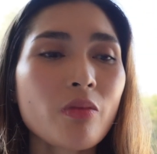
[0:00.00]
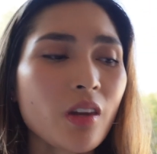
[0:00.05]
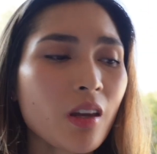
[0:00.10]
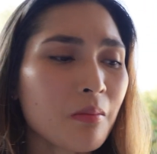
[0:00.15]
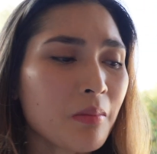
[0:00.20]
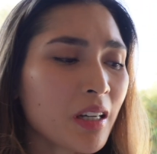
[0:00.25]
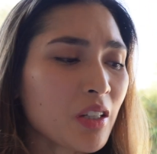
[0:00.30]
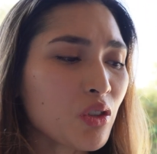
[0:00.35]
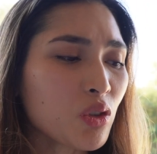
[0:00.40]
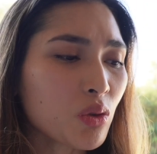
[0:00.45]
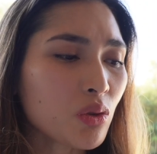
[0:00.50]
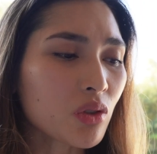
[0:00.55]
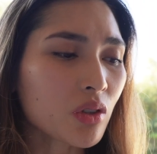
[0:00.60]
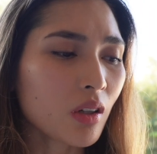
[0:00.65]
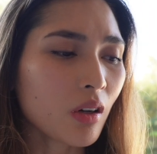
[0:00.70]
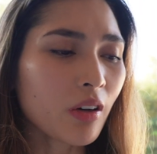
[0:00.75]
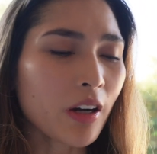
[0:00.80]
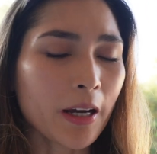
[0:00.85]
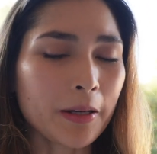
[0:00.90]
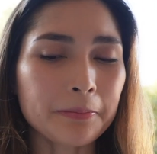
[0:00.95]
my juice.
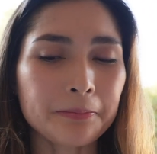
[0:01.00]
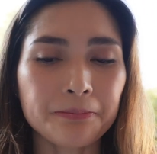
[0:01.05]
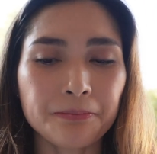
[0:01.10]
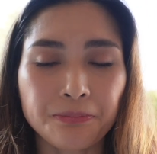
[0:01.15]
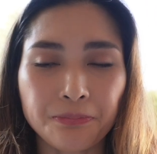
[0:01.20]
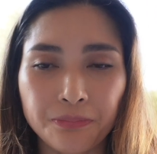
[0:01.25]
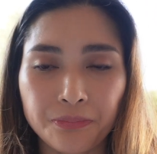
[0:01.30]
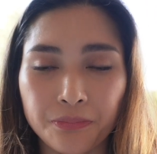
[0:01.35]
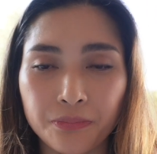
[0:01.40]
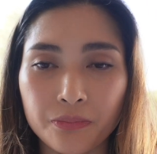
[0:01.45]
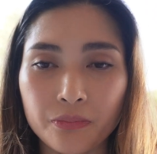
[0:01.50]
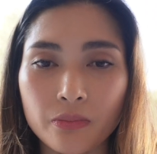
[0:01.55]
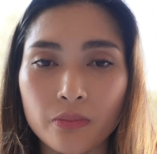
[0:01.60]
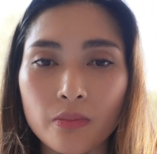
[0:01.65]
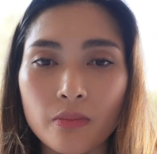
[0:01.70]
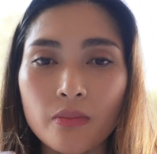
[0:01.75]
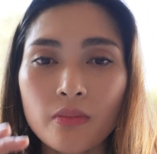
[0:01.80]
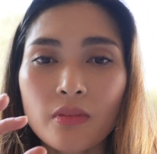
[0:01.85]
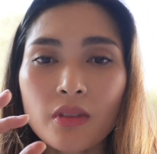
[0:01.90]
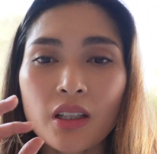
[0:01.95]
Okay.
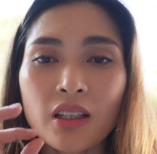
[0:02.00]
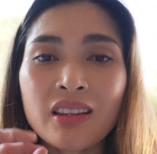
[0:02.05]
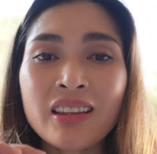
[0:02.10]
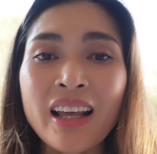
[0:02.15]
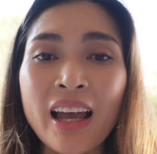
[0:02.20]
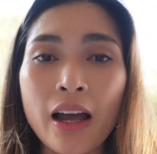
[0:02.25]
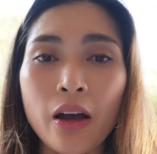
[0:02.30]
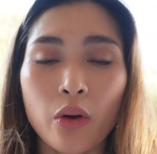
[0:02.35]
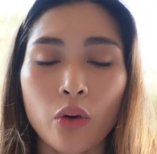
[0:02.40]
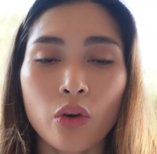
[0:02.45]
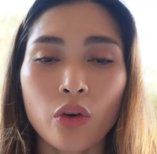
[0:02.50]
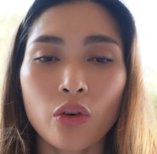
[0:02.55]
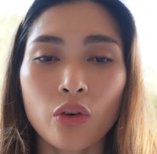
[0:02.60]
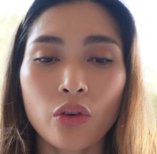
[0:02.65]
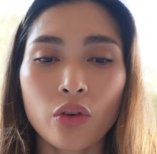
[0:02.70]
Now,